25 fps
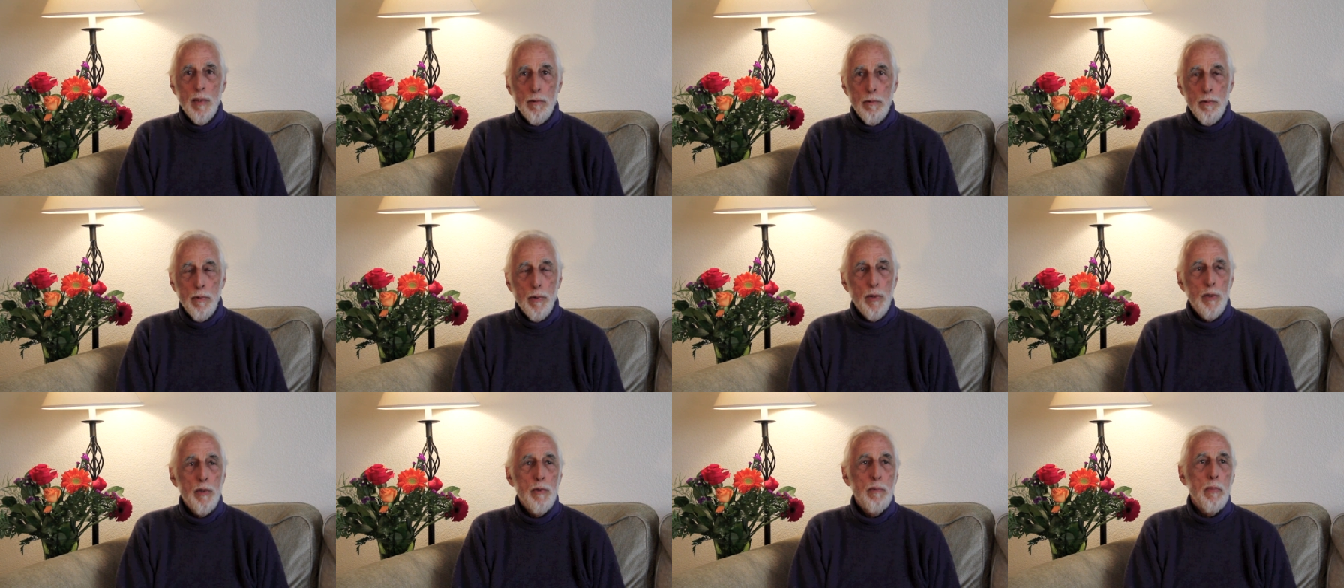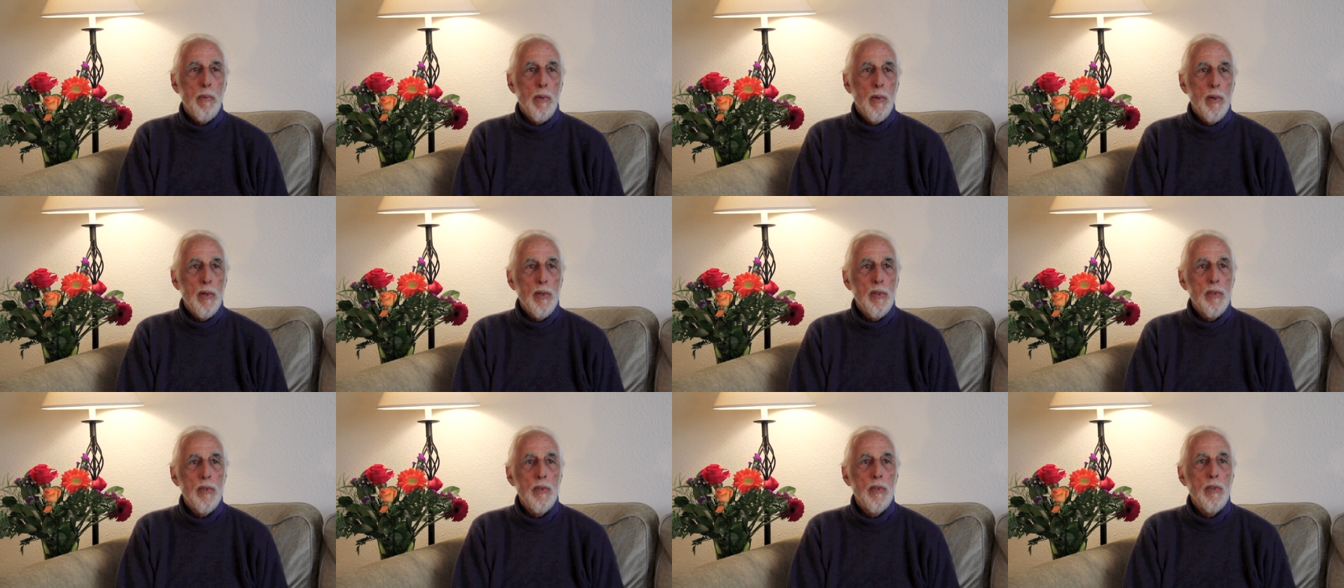The first
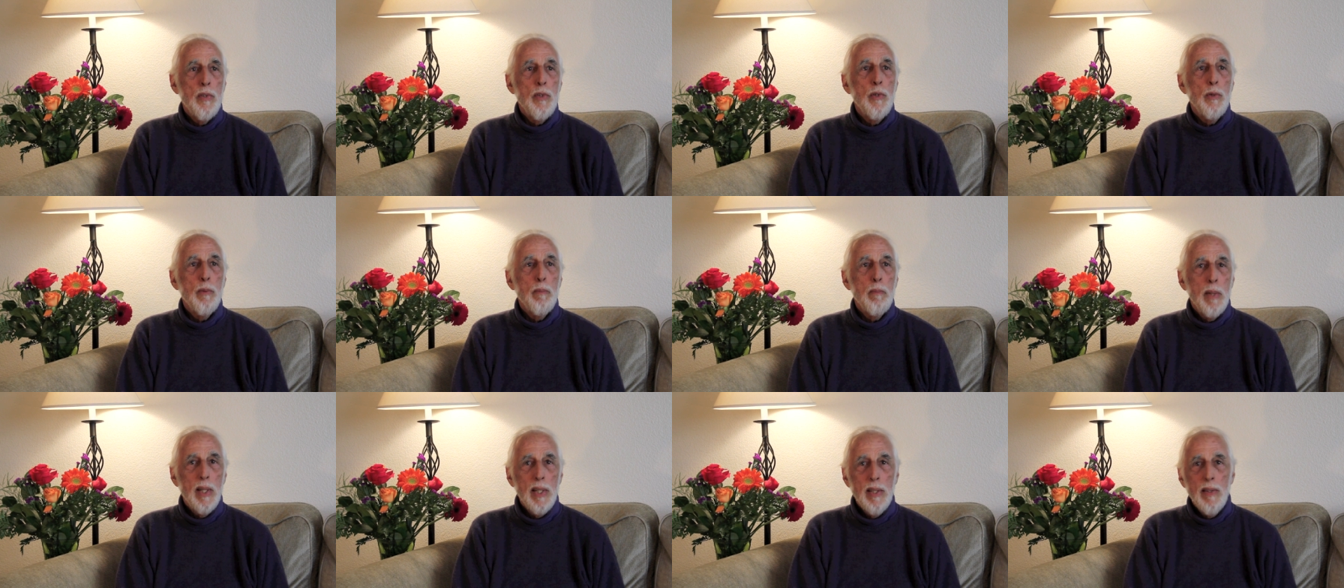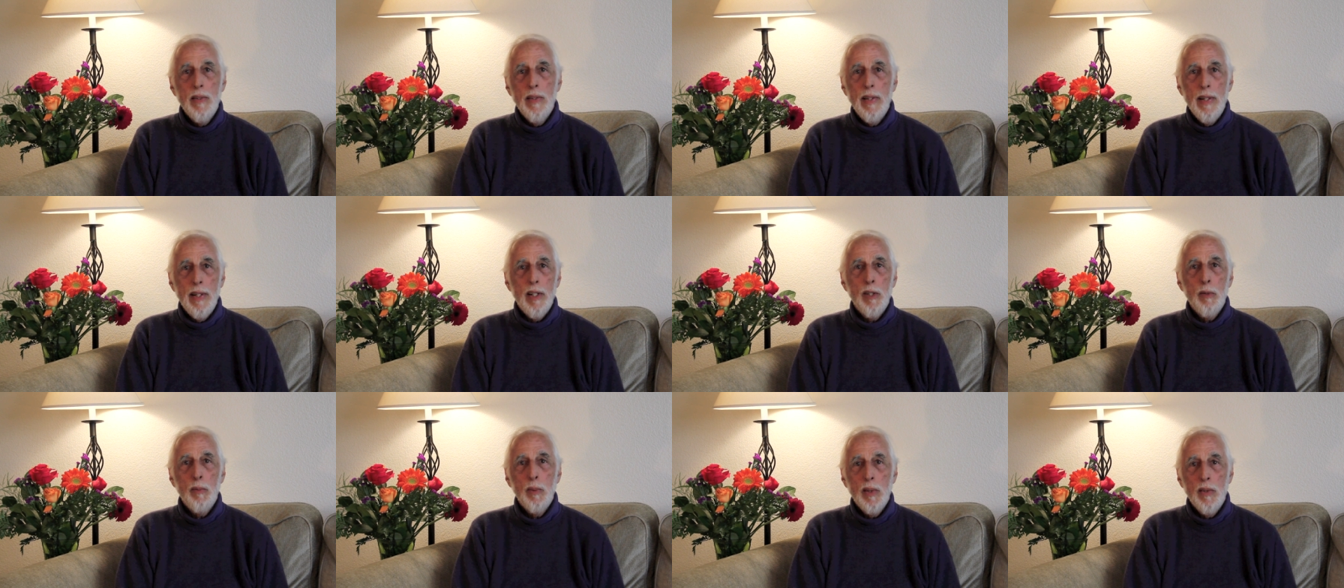person you meet
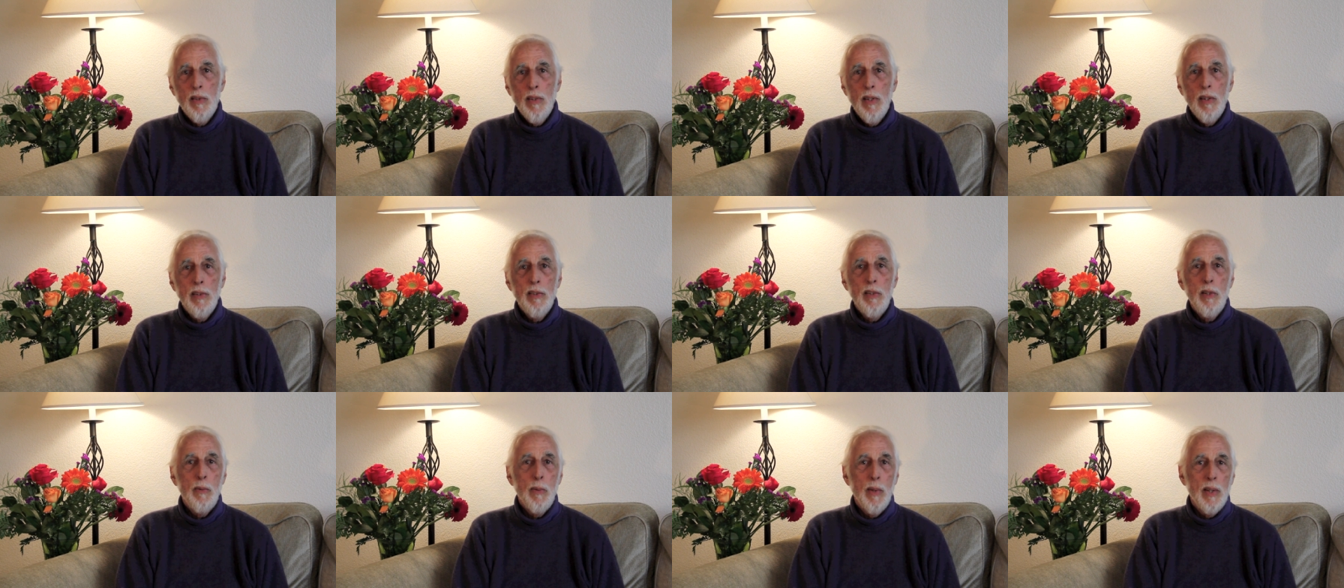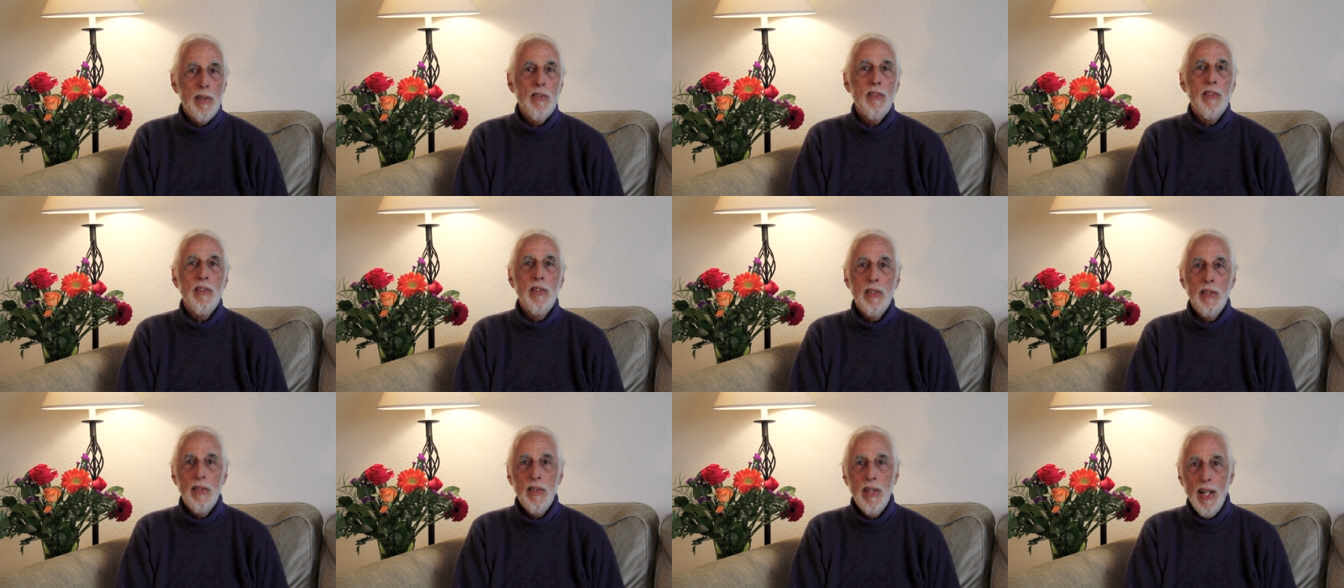there will tell you what to
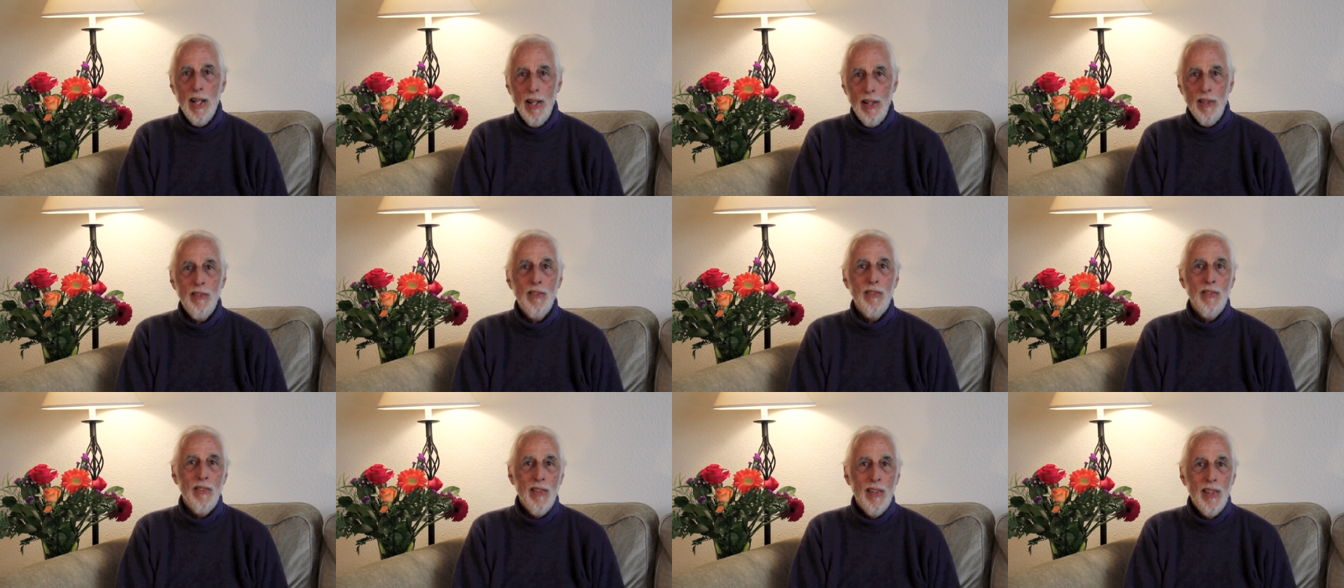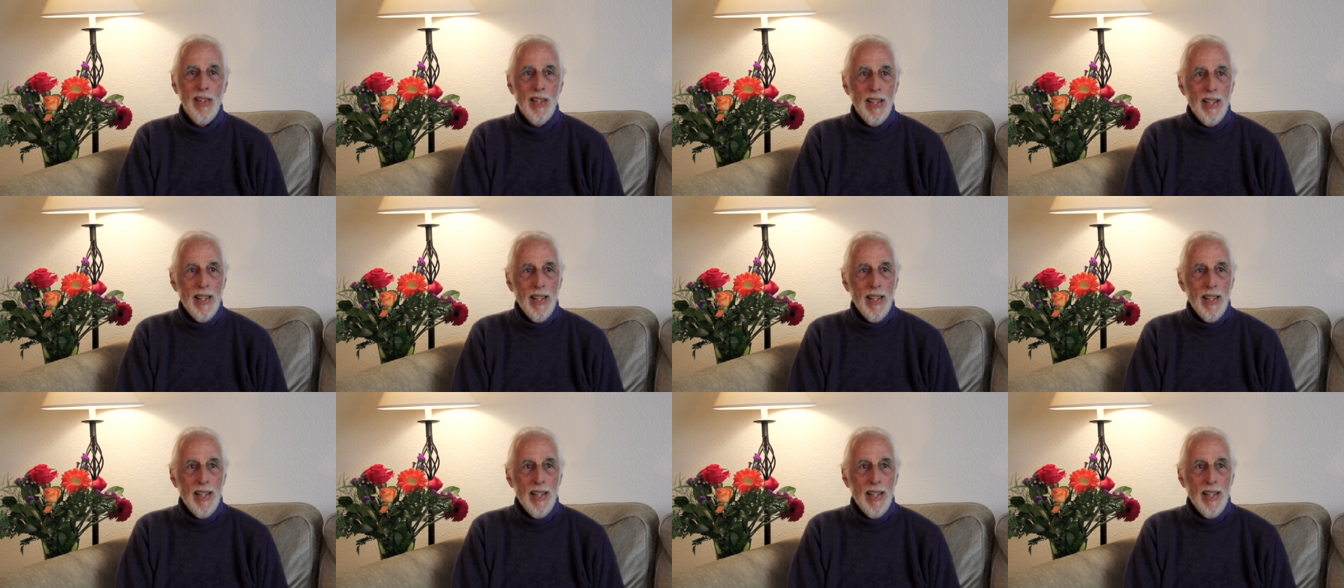do next.